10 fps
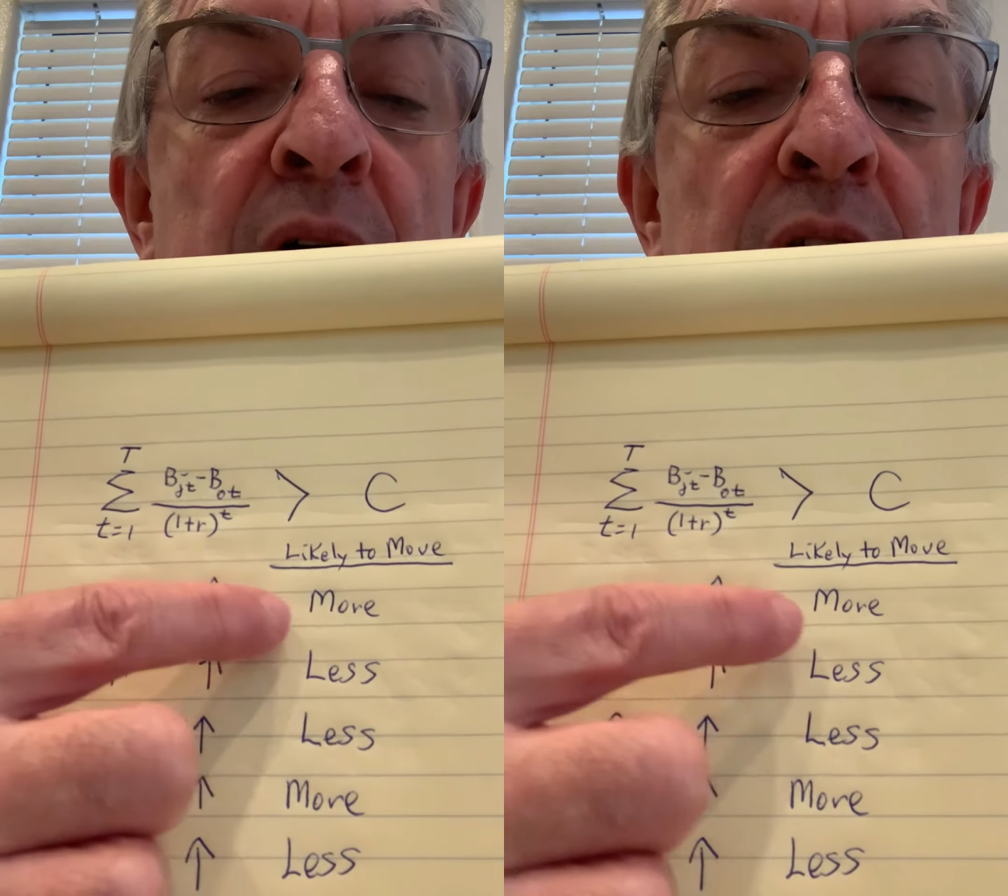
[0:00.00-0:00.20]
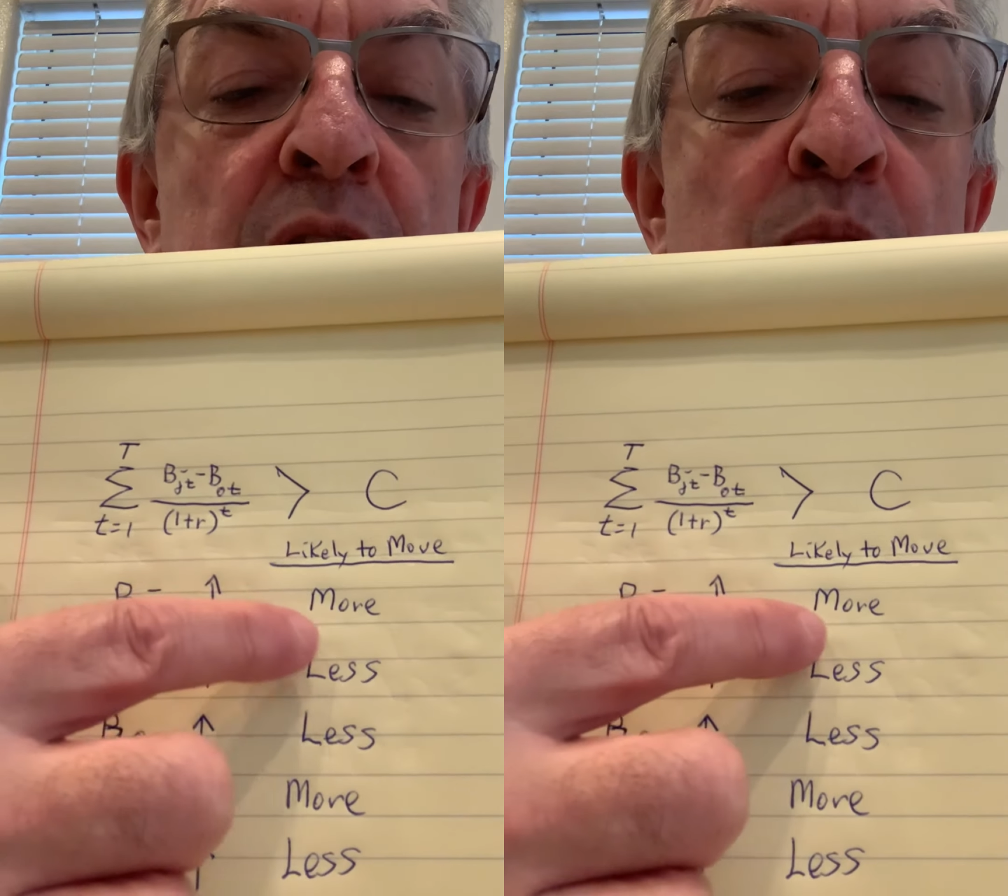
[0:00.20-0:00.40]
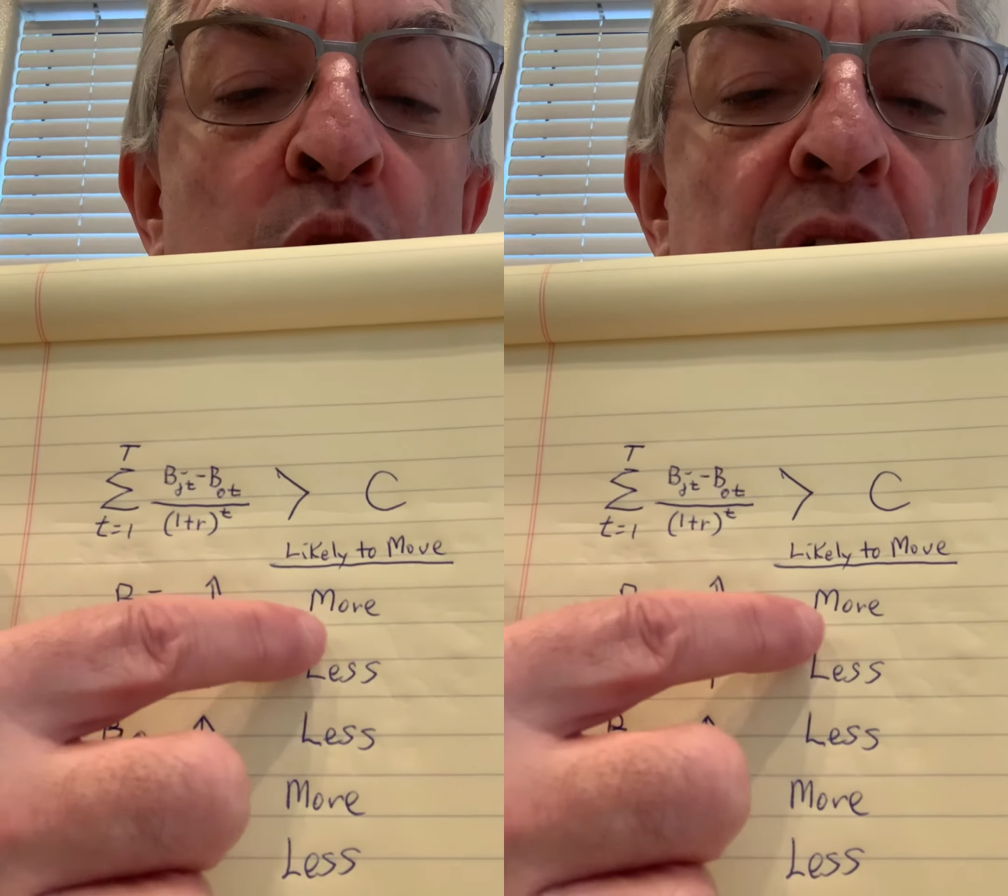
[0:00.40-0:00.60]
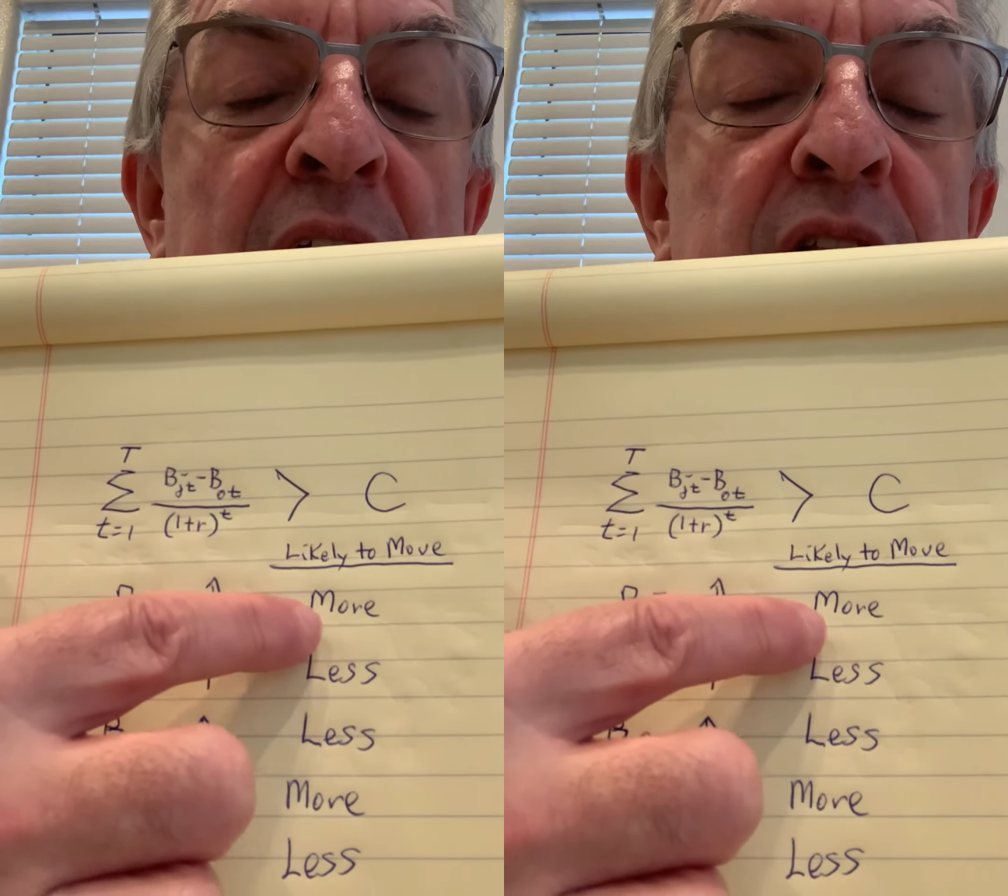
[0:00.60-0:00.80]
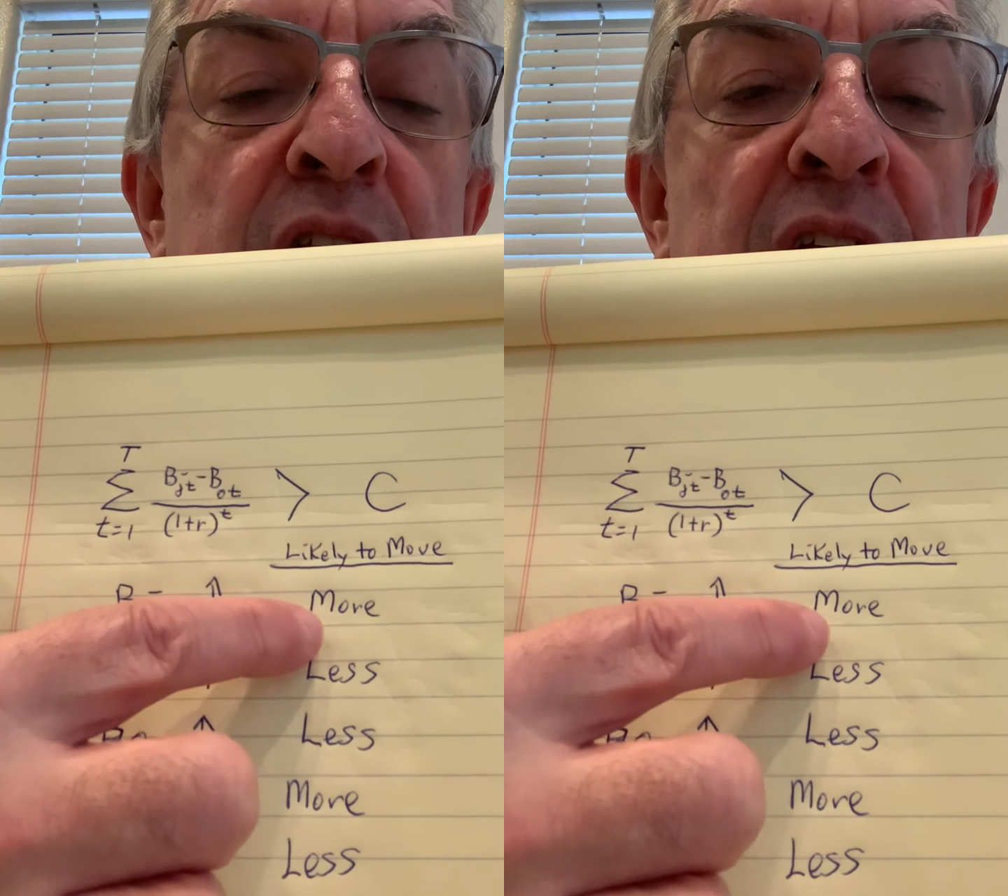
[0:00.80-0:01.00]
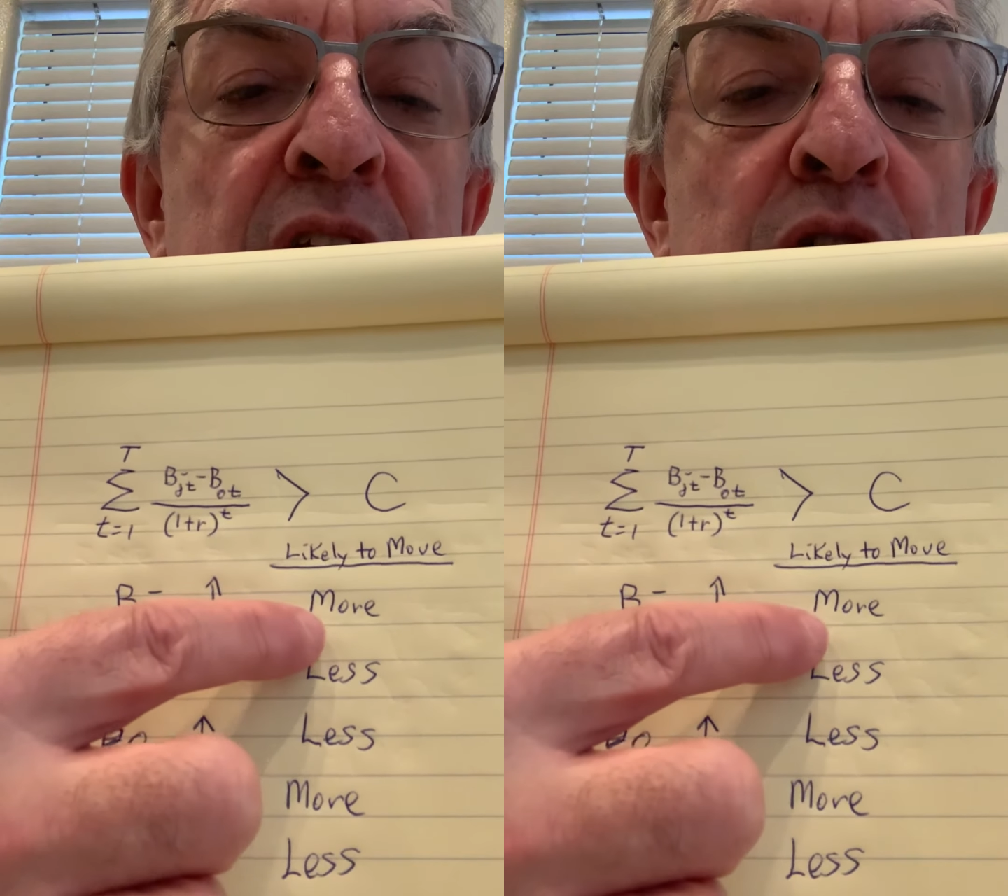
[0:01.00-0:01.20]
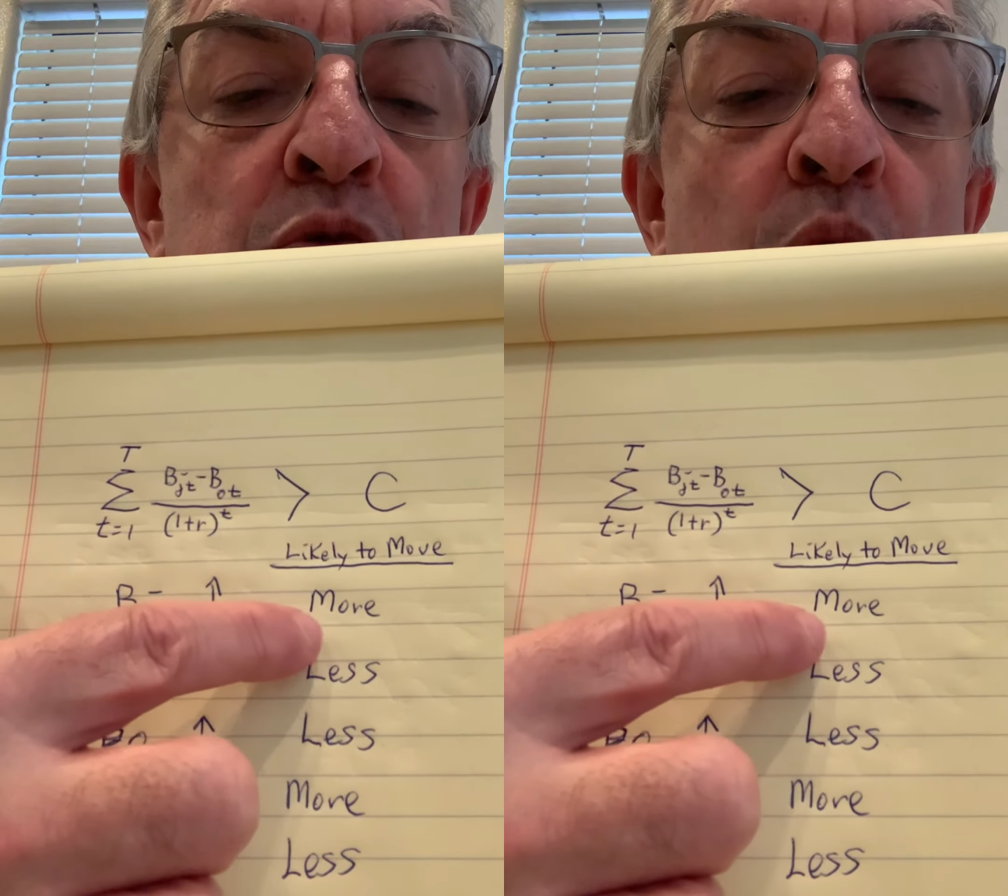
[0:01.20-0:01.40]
the more likely you